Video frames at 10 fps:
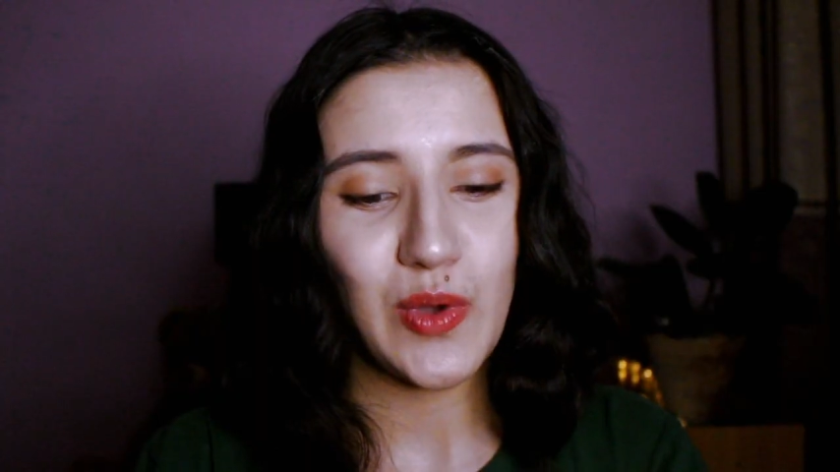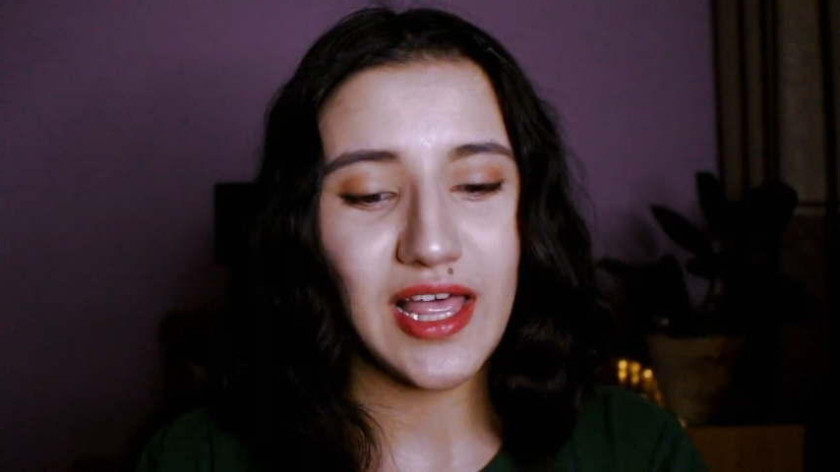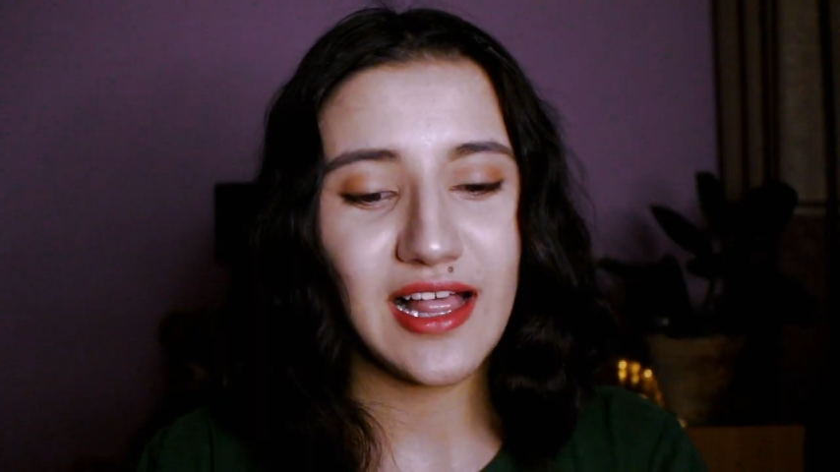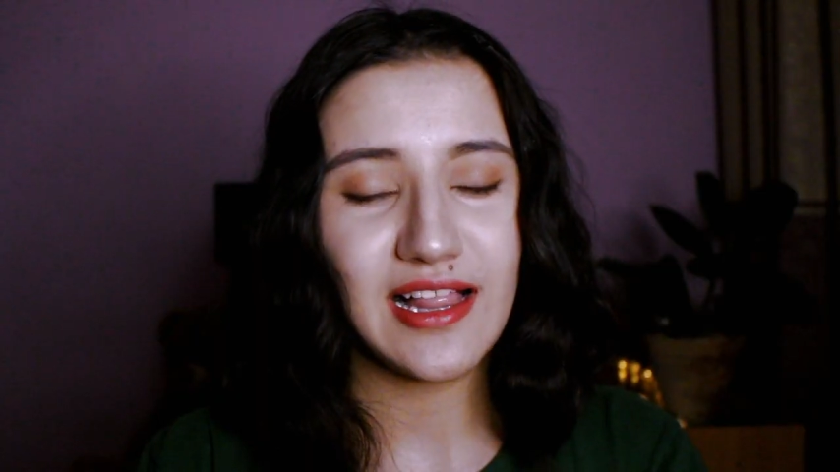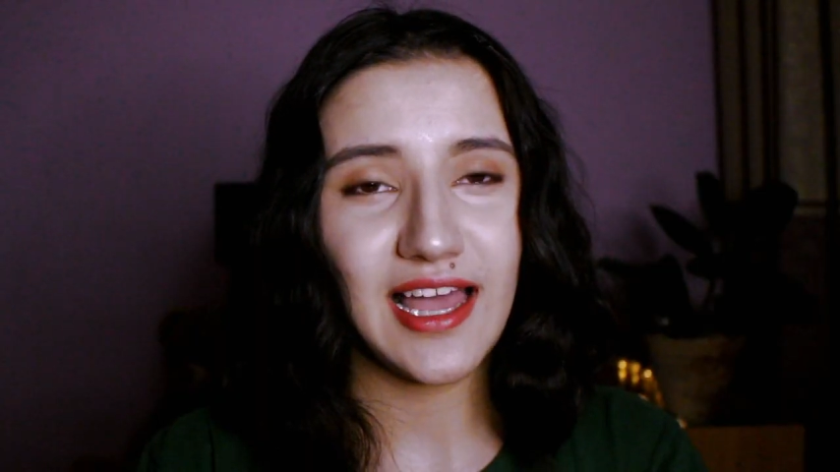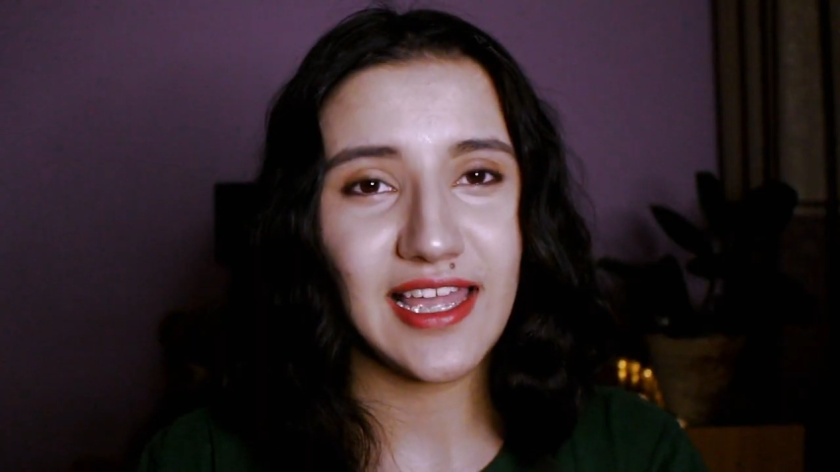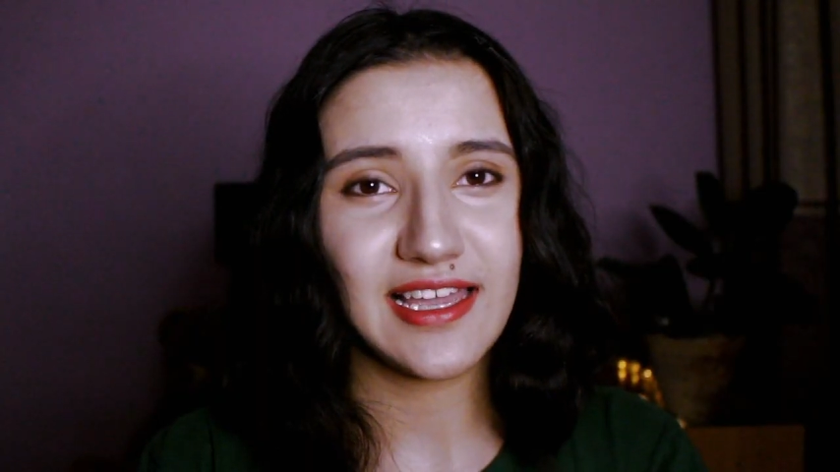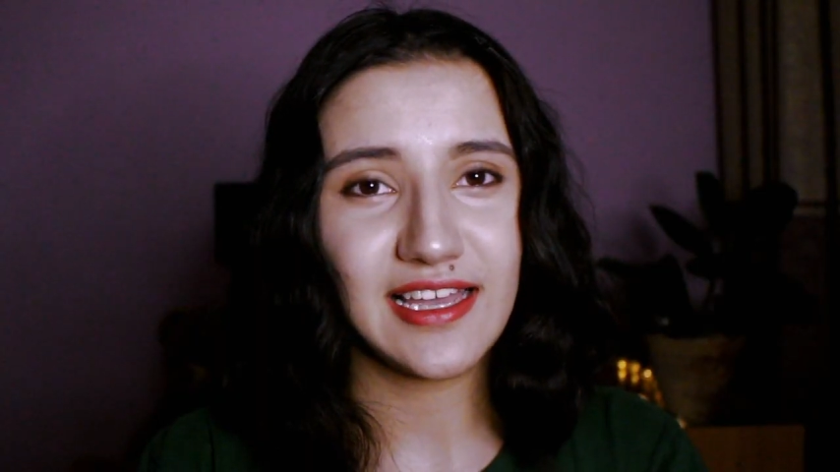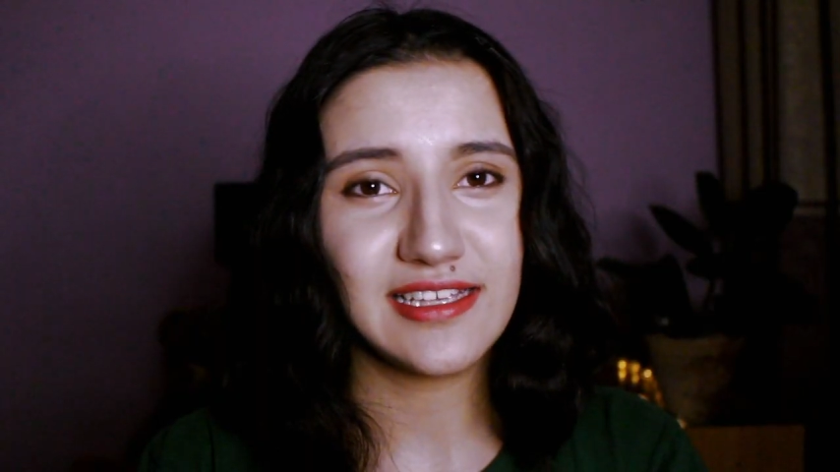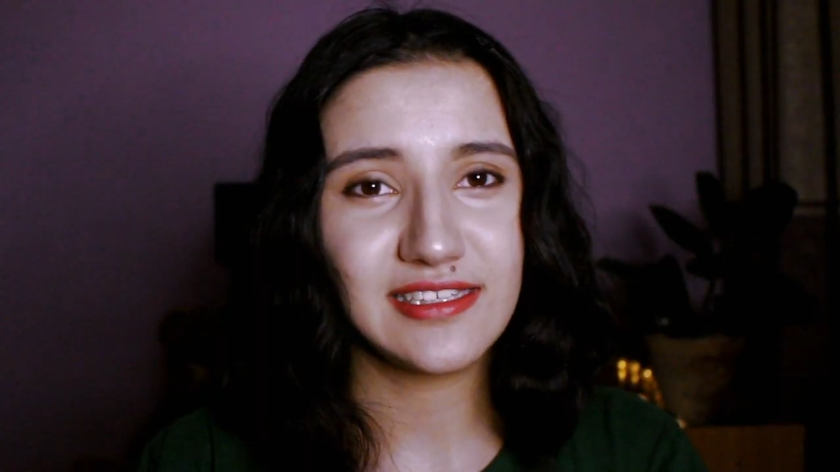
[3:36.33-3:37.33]
Well, I
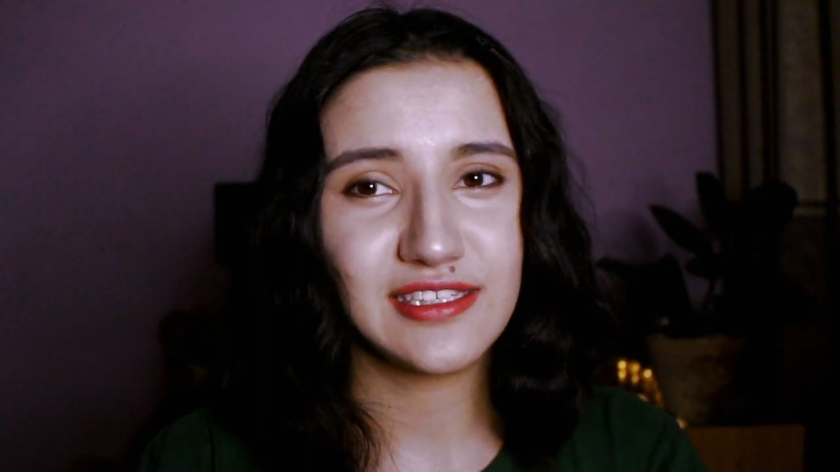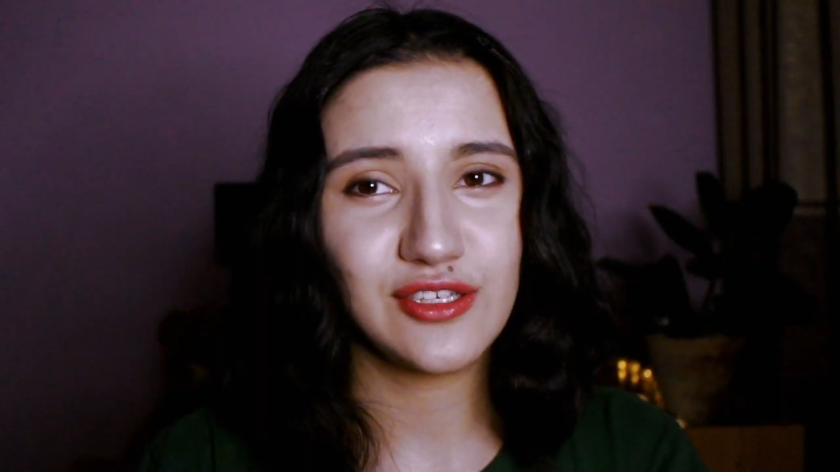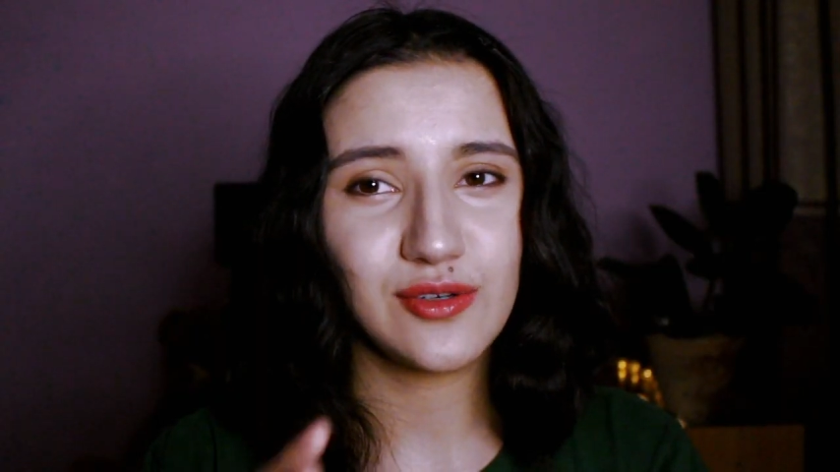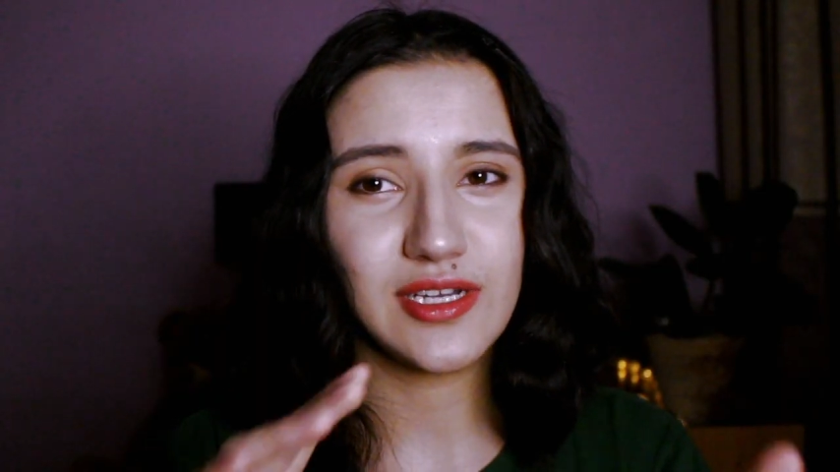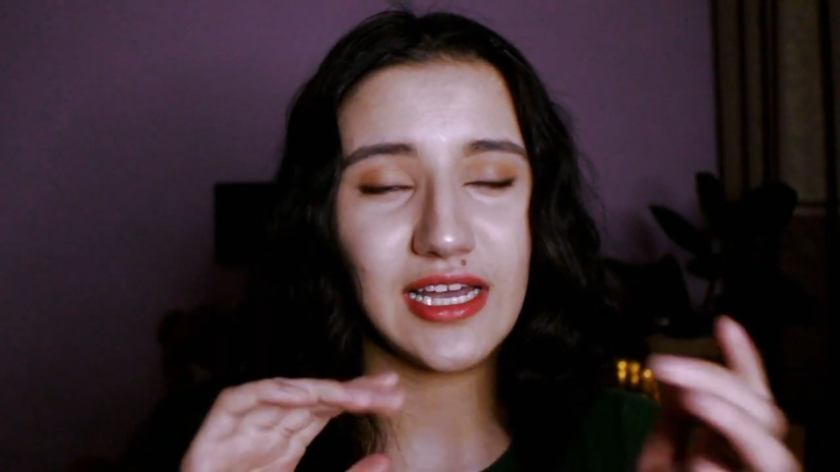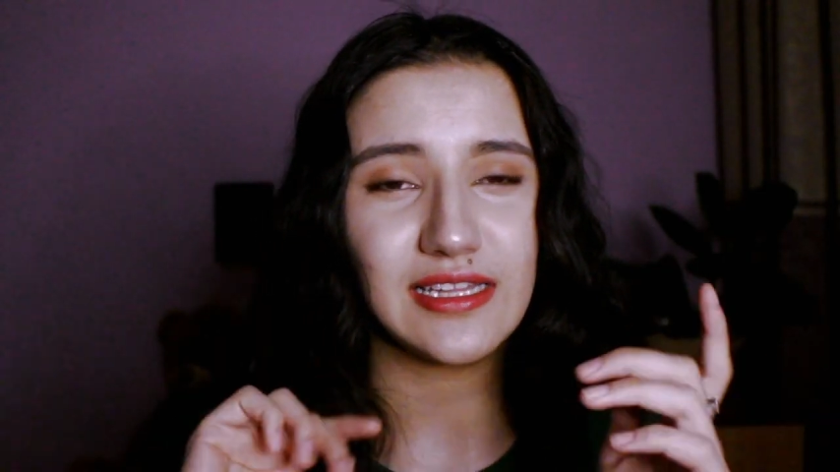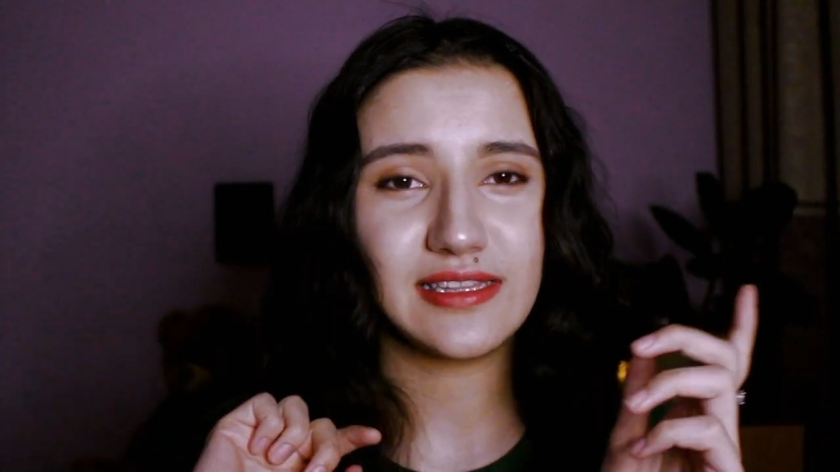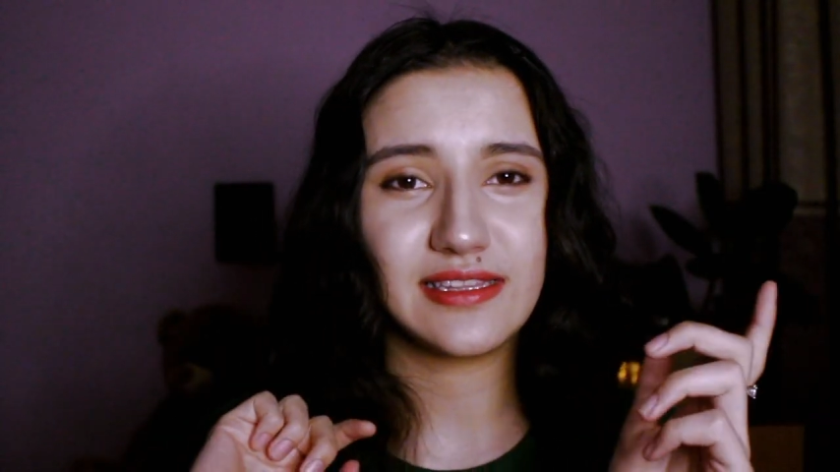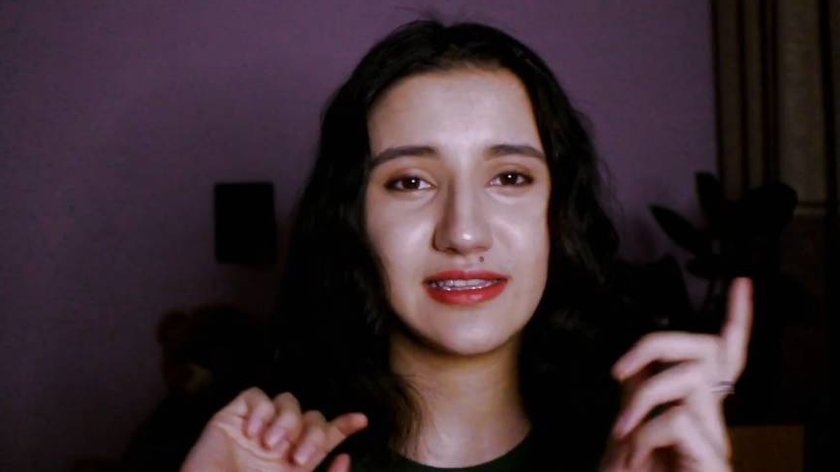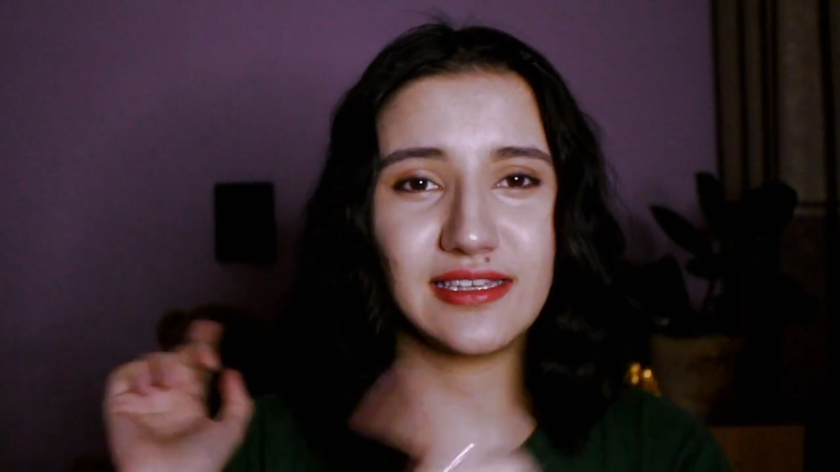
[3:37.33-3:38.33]
guess you
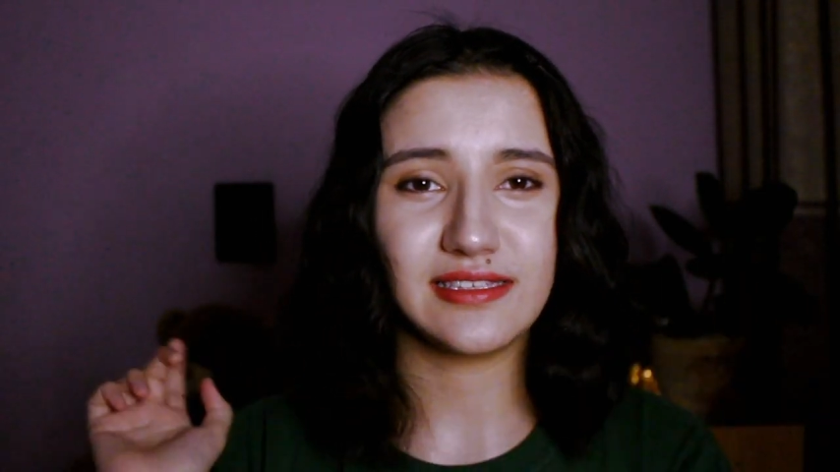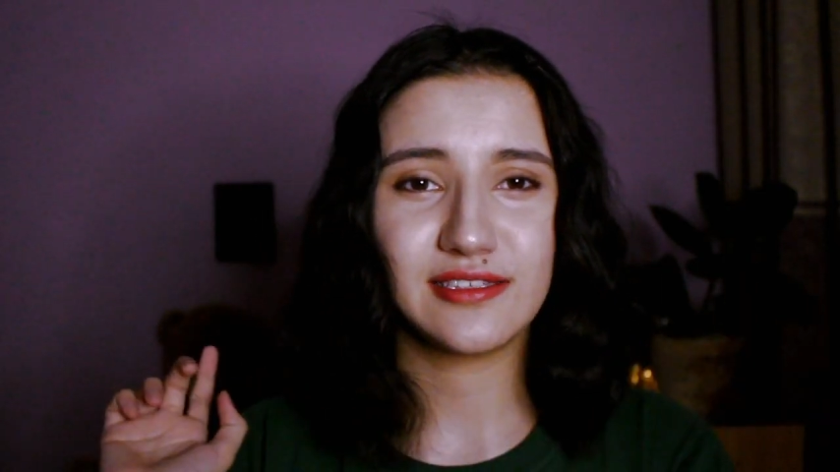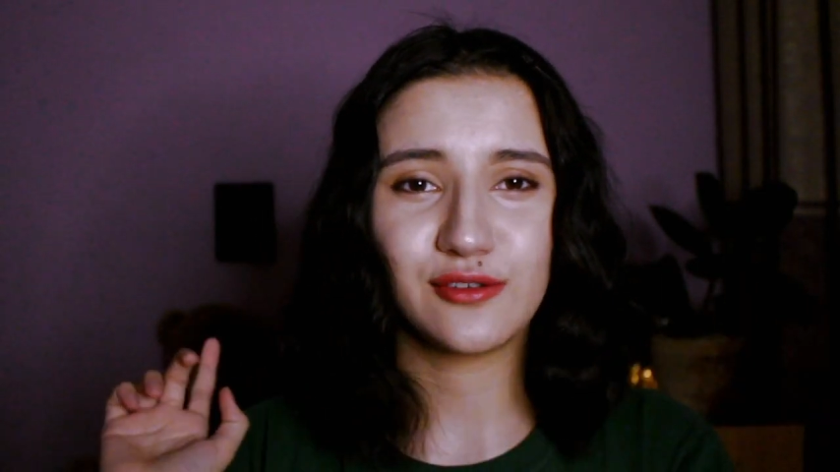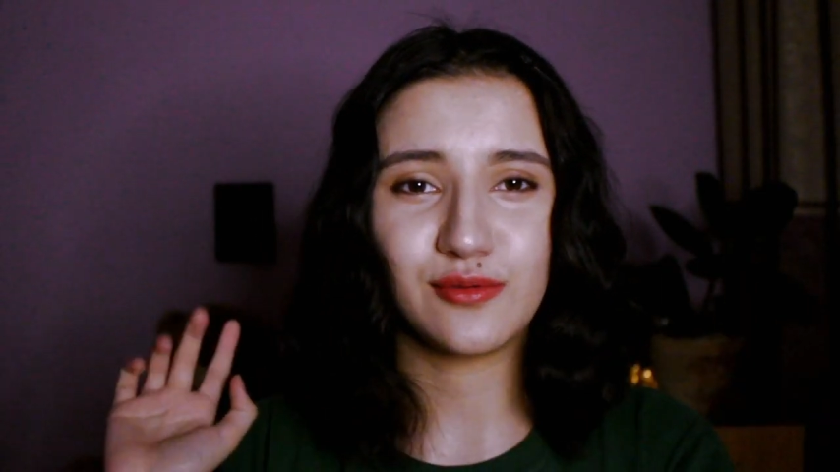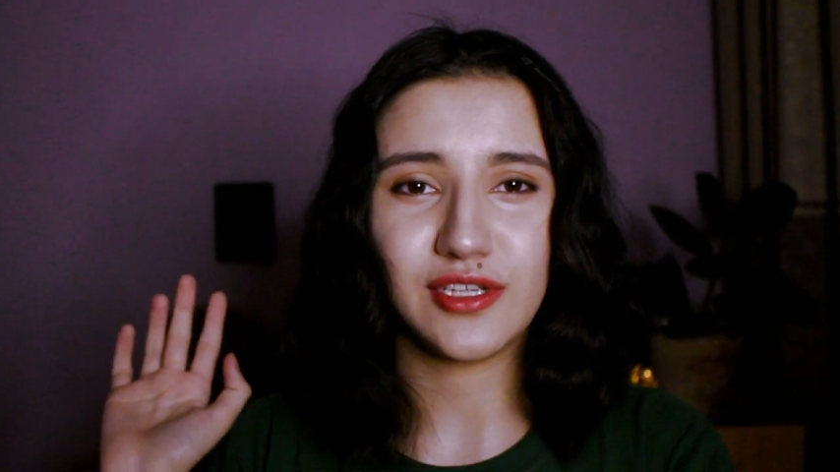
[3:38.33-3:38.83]
got this